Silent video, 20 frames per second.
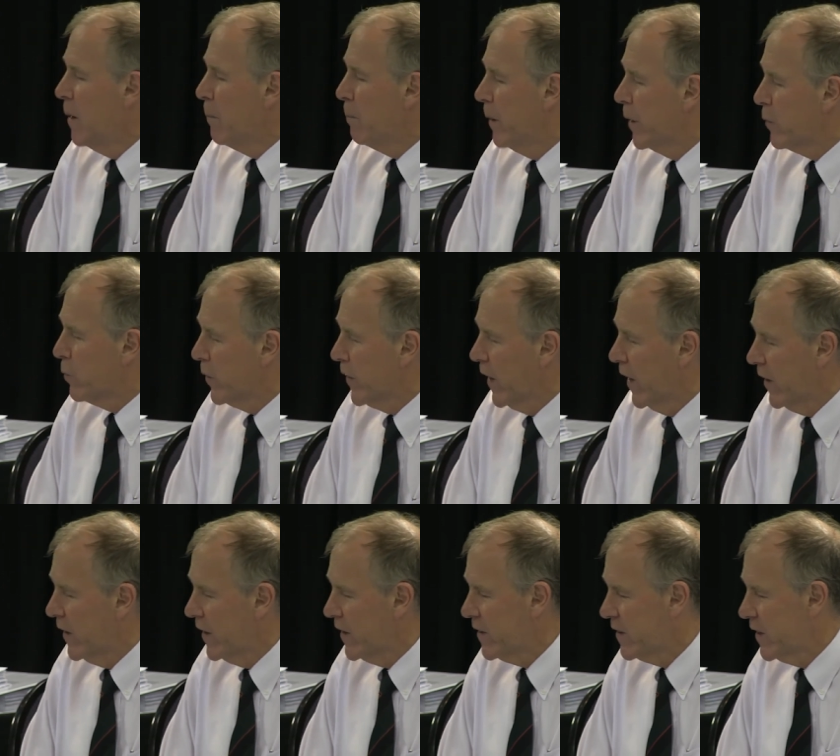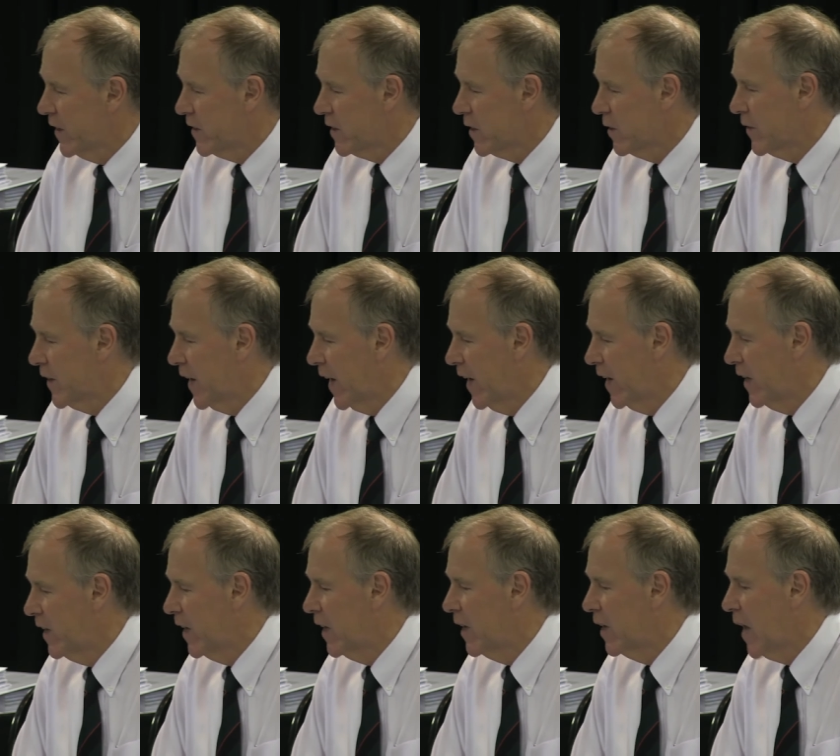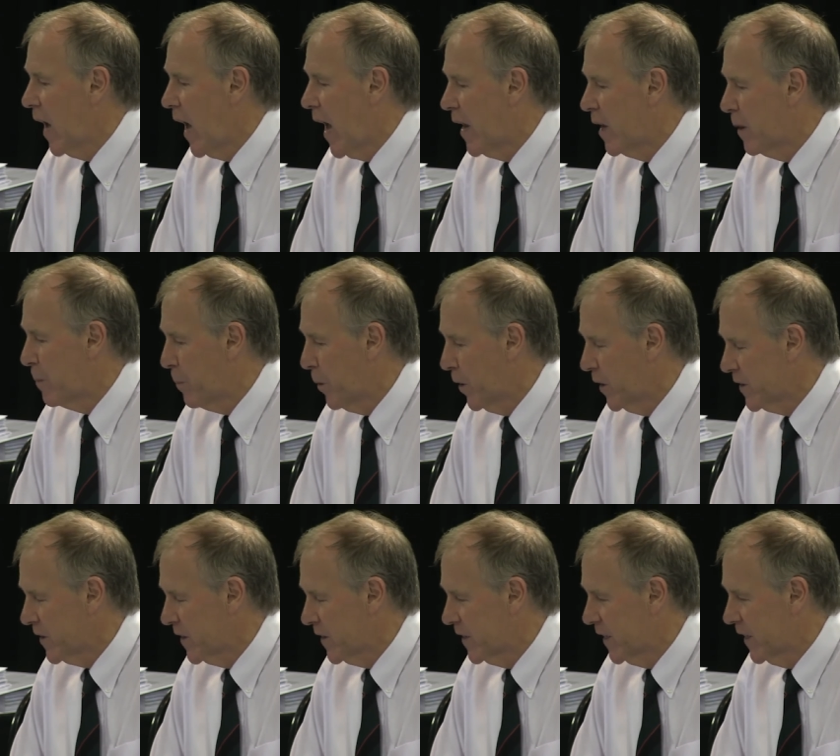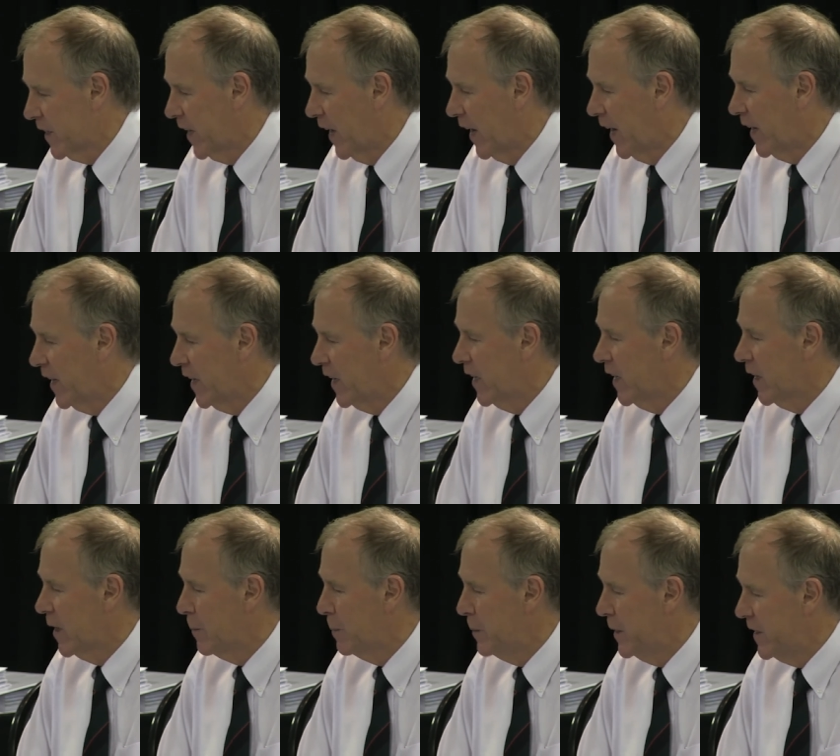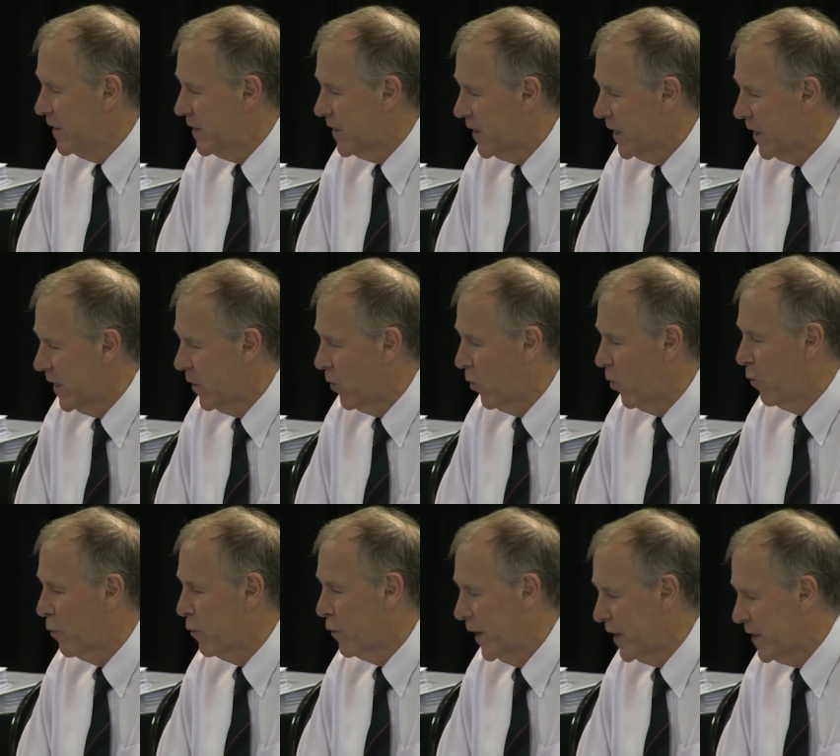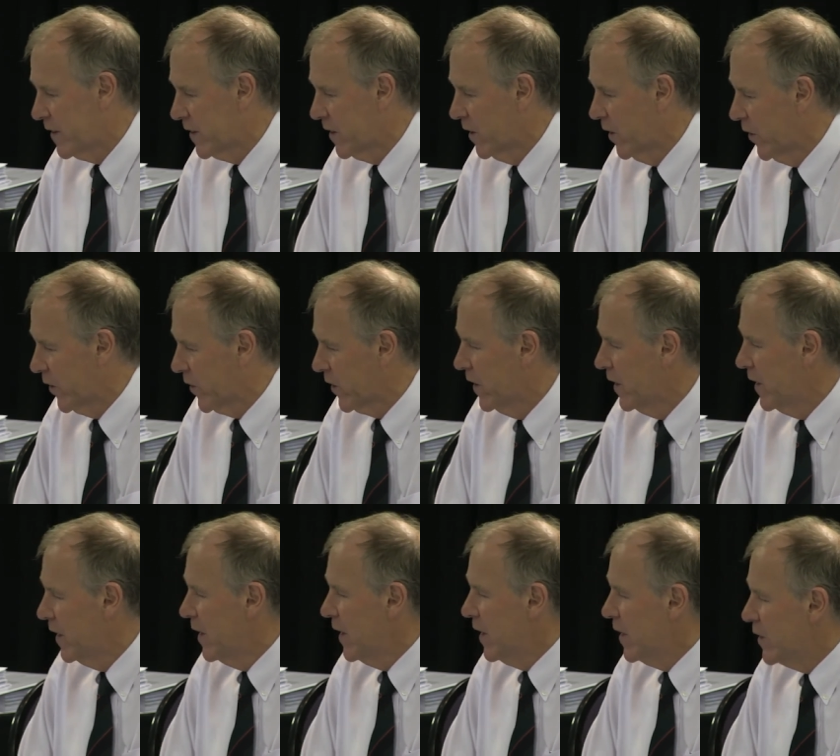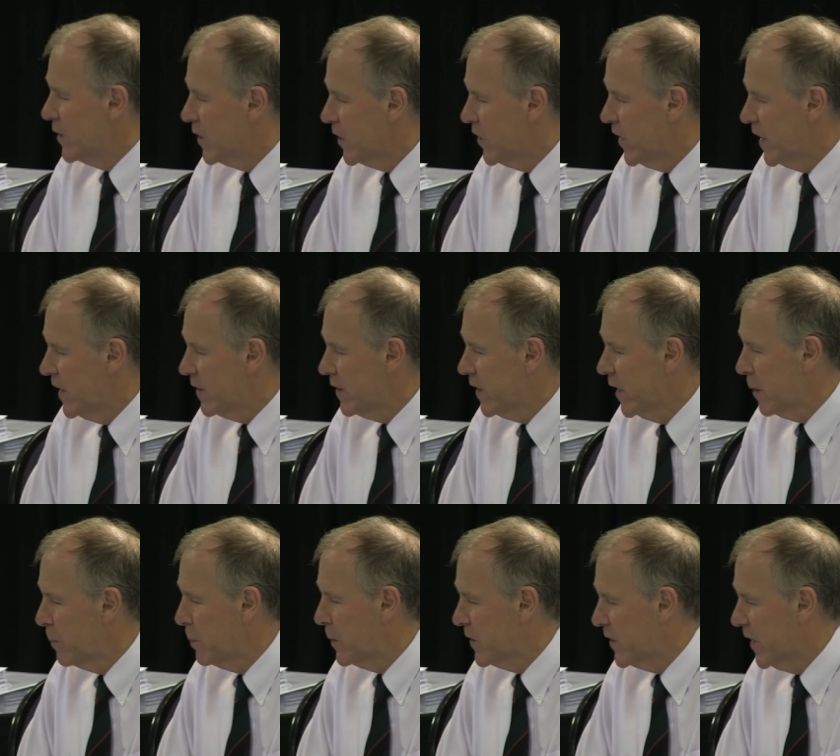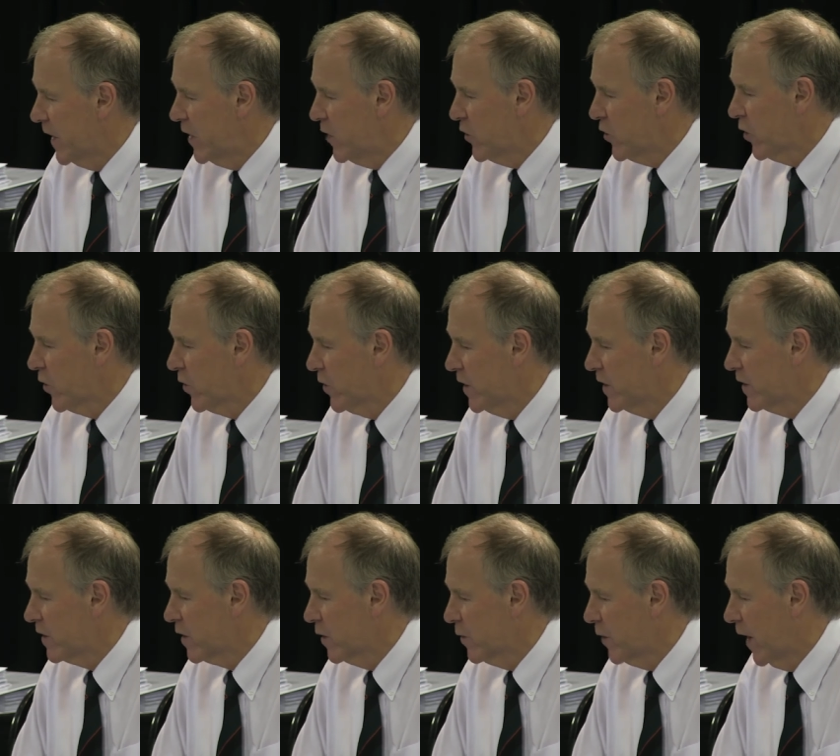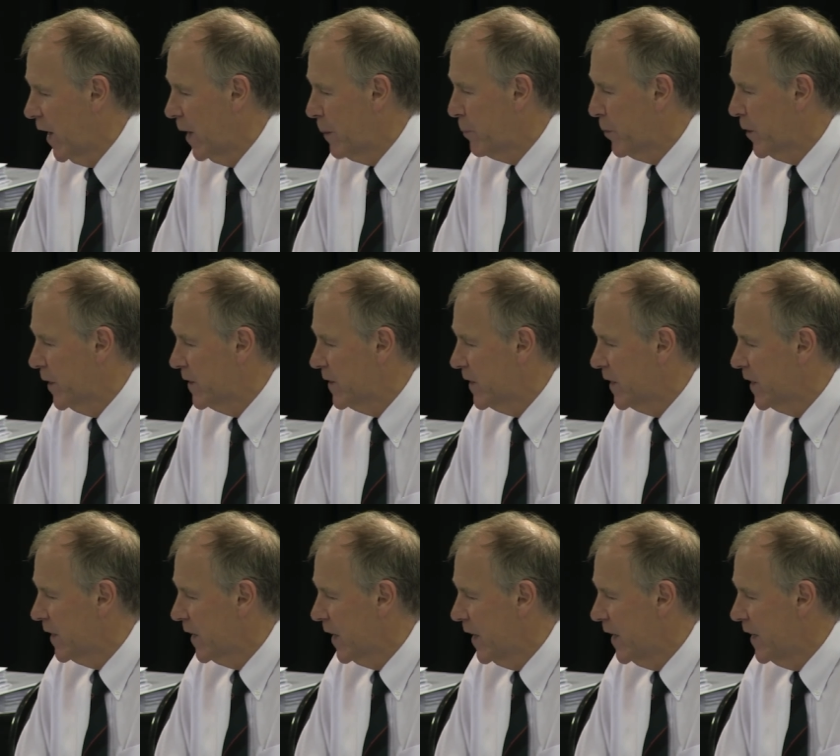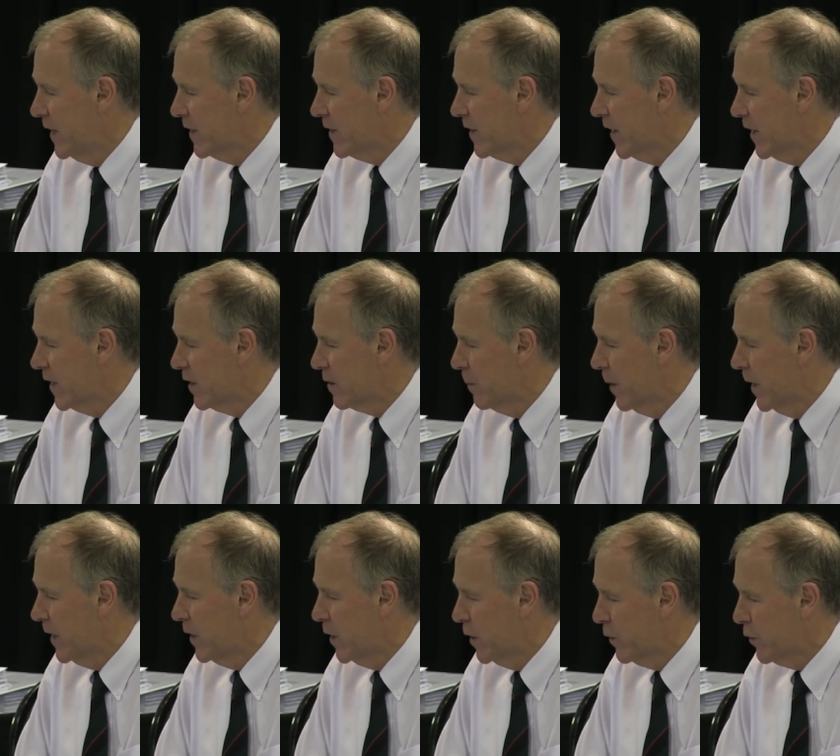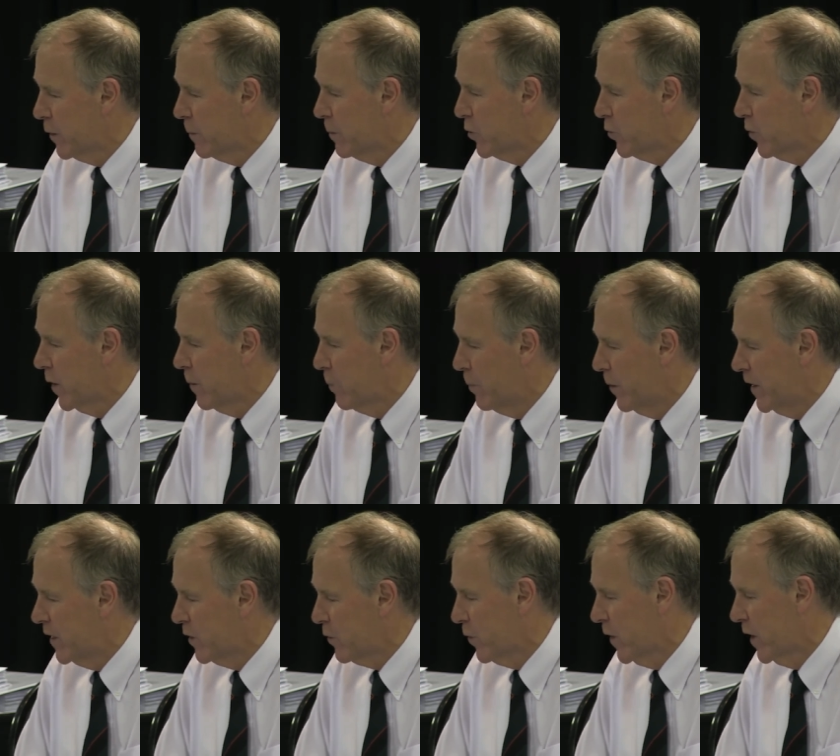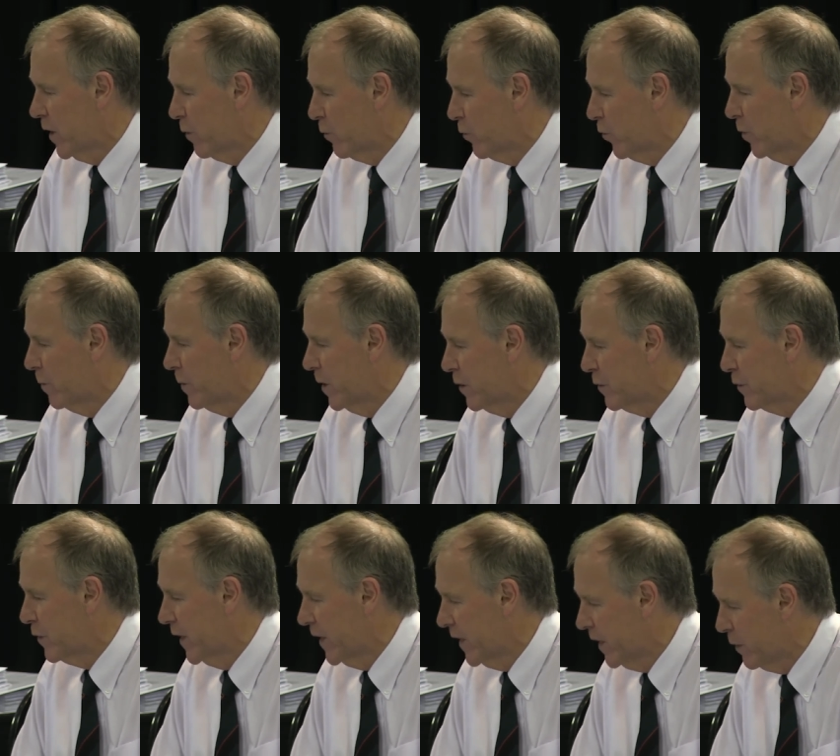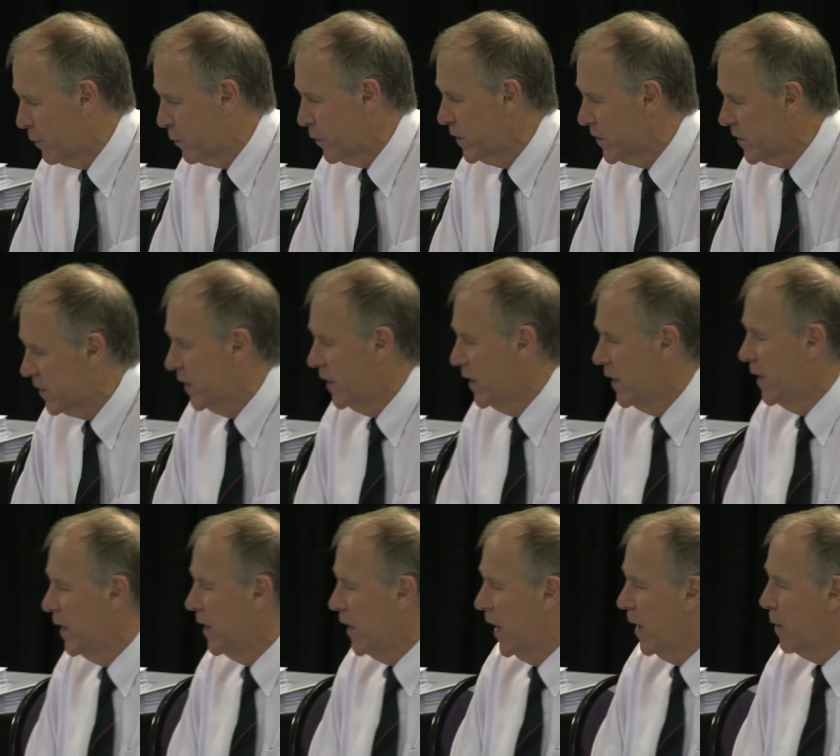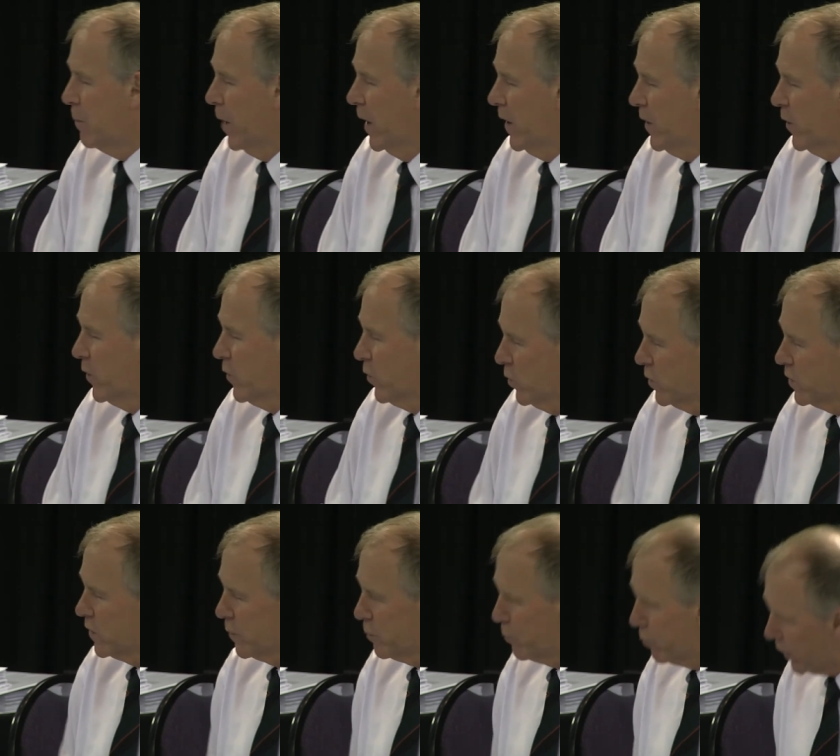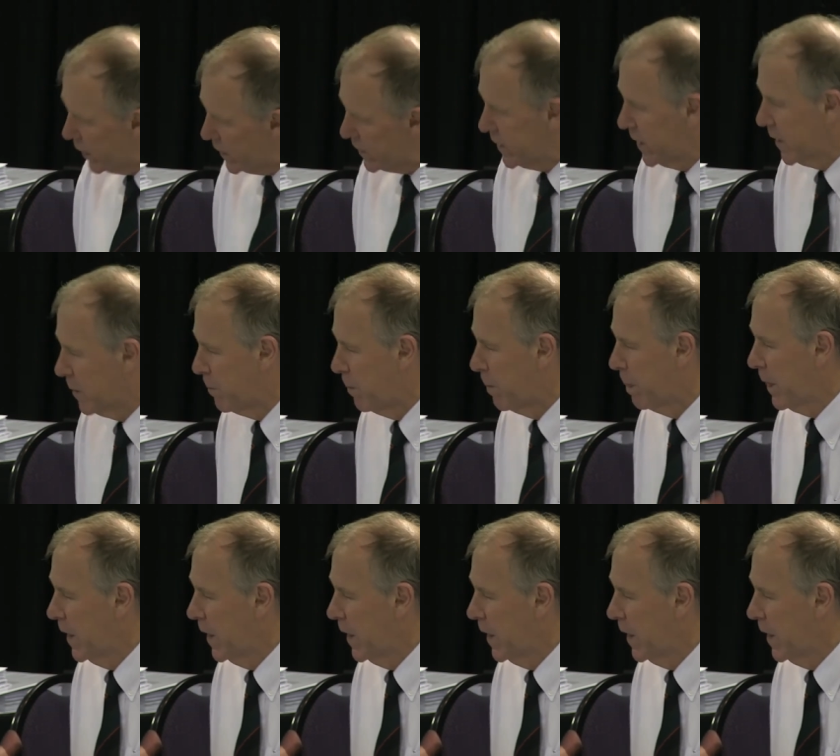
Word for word: but without excessive gain in adiposity, i.e., in obesity or fat cells, suggesting potential risks of high protein intakes may differ between breastfed and formula fed infants and by the source of protein.